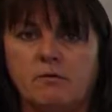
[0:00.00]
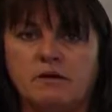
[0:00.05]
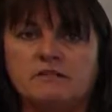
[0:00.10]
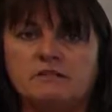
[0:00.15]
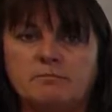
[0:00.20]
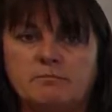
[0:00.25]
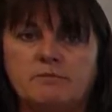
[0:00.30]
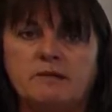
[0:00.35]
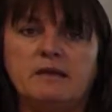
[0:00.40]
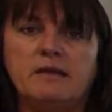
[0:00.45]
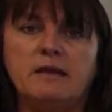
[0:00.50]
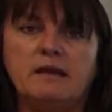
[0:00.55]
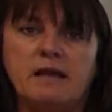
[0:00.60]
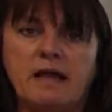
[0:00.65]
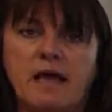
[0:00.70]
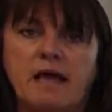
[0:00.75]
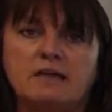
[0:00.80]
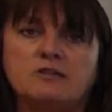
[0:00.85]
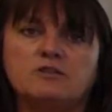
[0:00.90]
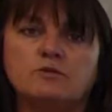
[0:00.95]
must be an
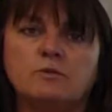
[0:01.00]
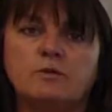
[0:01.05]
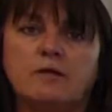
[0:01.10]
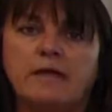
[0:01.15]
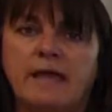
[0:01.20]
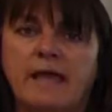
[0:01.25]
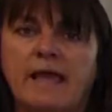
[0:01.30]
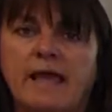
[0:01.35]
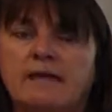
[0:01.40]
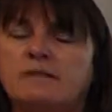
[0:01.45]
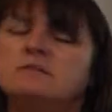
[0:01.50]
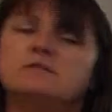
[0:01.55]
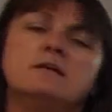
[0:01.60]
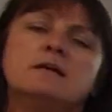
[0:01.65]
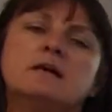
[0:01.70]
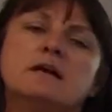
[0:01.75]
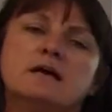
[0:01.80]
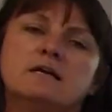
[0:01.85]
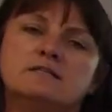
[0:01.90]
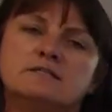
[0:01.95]
actual end,
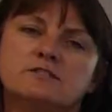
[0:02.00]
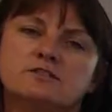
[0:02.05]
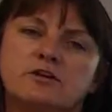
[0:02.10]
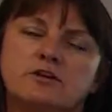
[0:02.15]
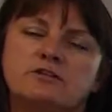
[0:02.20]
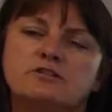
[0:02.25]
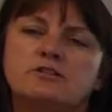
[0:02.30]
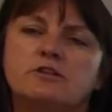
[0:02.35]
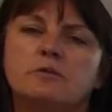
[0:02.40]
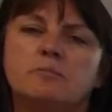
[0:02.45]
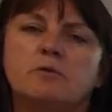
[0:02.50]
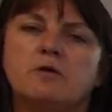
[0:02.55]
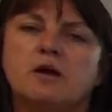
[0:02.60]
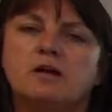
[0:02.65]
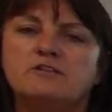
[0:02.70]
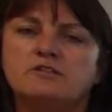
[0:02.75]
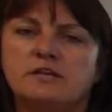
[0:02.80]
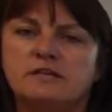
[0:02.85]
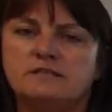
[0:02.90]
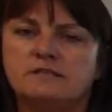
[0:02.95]
a start to the
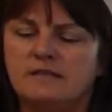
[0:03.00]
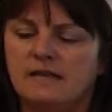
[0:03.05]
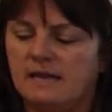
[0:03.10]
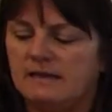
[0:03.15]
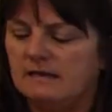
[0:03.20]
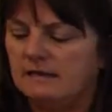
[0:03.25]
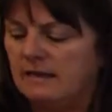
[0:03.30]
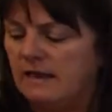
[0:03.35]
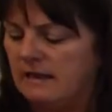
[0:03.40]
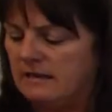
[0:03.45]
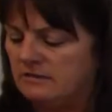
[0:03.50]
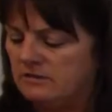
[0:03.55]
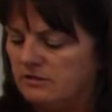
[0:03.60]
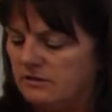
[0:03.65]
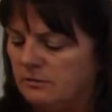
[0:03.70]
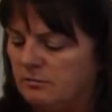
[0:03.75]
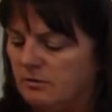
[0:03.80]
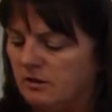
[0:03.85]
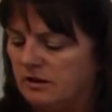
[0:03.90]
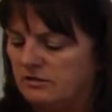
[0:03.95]
project and an end to
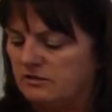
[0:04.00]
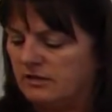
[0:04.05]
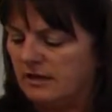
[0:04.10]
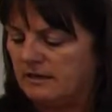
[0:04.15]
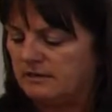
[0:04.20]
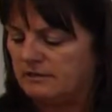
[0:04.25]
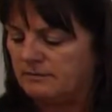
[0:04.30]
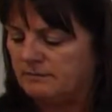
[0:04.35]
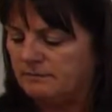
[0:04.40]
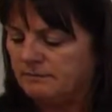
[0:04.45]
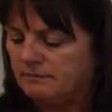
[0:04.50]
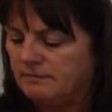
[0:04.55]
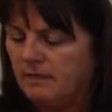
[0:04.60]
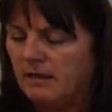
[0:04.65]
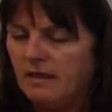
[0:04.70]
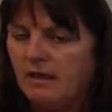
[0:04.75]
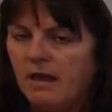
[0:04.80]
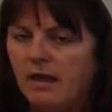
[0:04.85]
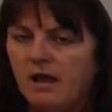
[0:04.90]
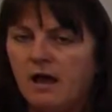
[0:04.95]
the project.
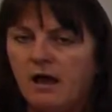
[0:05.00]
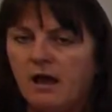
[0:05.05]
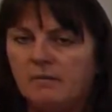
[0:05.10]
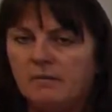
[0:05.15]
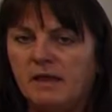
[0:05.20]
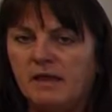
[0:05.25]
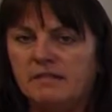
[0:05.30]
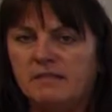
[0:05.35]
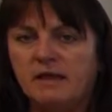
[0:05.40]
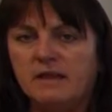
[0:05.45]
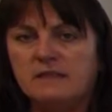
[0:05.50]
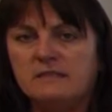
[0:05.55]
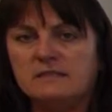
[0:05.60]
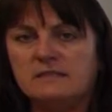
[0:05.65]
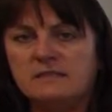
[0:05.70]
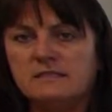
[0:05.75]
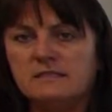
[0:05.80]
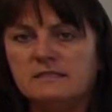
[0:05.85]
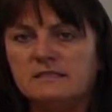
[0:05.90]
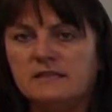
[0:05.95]
And then a
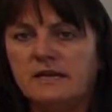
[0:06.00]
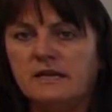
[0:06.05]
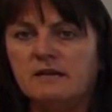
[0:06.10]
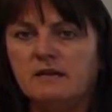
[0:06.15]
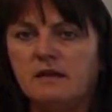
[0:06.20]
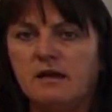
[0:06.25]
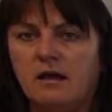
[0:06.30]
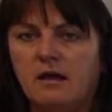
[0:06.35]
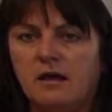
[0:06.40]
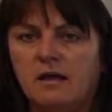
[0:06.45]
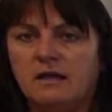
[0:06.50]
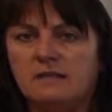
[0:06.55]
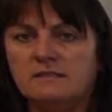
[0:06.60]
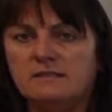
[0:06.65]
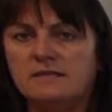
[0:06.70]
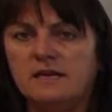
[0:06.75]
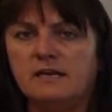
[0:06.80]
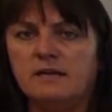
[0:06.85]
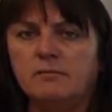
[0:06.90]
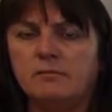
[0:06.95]

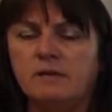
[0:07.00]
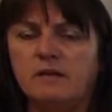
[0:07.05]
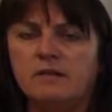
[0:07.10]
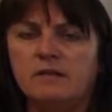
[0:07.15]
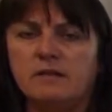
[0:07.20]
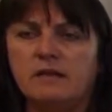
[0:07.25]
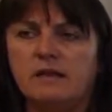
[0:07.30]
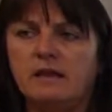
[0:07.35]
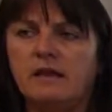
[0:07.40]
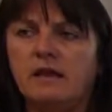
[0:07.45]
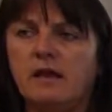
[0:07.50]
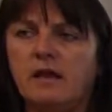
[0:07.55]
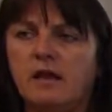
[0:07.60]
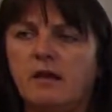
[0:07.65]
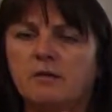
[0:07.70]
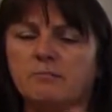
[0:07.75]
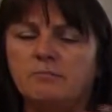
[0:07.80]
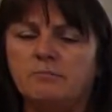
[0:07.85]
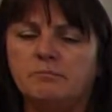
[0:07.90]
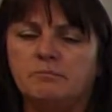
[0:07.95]
sustainability
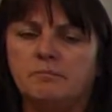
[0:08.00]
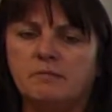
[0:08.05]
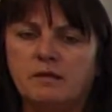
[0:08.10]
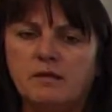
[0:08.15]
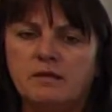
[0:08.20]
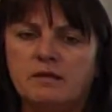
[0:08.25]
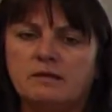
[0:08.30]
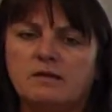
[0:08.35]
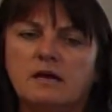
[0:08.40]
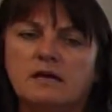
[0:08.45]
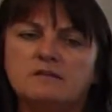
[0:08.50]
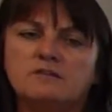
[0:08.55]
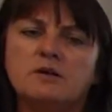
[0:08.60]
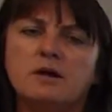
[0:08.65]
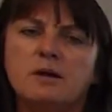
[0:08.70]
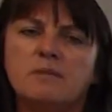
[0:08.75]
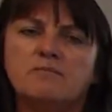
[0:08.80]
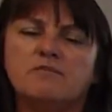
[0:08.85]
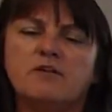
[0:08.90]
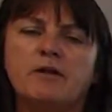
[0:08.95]

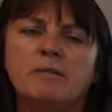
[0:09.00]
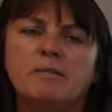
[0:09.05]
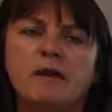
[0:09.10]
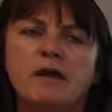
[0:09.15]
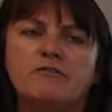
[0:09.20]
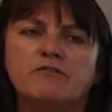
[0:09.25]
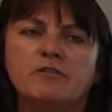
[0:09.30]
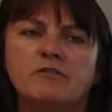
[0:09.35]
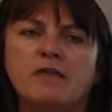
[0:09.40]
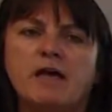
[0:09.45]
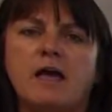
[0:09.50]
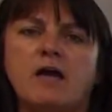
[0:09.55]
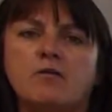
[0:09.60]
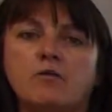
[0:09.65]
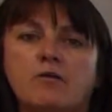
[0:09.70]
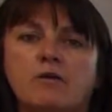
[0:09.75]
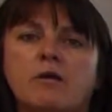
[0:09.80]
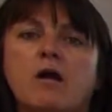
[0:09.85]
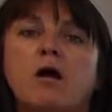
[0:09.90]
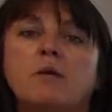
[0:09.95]
time frame after that,
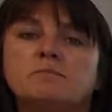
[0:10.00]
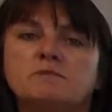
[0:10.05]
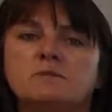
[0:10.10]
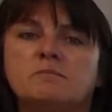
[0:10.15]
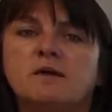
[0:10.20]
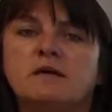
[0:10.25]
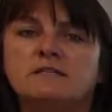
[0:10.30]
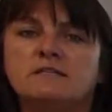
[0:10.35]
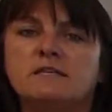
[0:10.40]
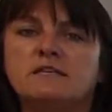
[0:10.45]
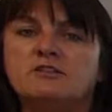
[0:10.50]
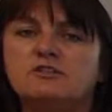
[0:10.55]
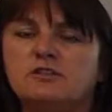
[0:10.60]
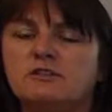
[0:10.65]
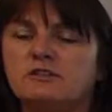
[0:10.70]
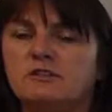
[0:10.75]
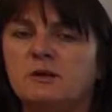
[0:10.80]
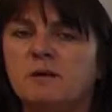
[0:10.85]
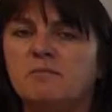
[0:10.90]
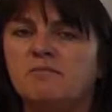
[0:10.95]
or an
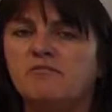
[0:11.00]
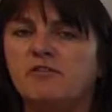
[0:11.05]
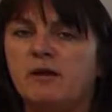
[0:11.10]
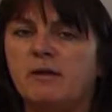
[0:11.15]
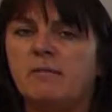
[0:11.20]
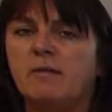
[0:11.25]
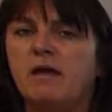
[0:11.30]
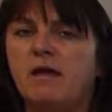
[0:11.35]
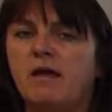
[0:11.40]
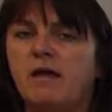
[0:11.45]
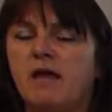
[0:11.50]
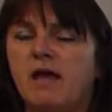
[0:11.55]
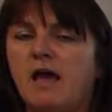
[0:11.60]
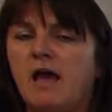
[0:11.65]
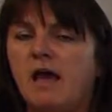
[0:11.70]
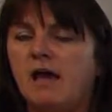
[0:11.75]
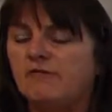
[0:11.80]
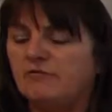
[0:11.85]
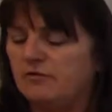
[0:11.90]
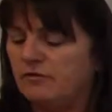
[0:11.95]
optimization time frame
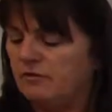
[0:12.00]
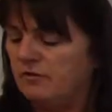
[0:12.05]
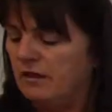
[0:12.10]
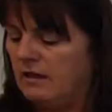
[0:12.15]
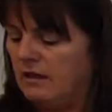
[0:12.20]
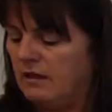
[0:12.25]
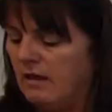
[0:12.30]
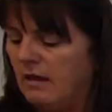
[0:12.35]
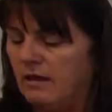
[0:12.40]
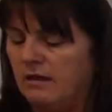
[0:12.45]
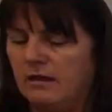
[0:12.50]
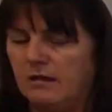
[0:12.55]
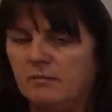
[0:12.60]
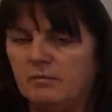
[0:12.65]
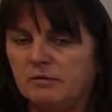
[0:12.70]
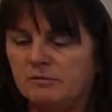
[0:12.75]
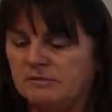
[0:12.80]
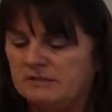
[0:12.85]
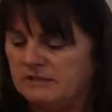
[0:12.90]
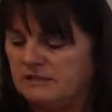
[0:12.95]
after the
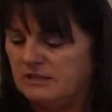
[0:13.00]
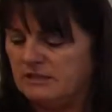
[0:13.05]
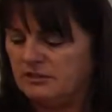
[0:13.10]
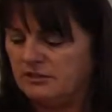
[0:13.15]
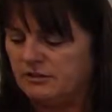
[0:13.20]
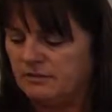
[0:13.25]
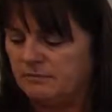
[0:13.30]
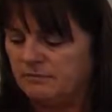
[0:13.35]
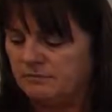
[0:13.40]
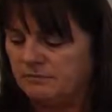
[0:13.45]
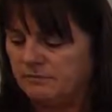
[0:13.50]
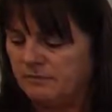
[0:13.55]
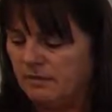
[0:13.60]
implementation.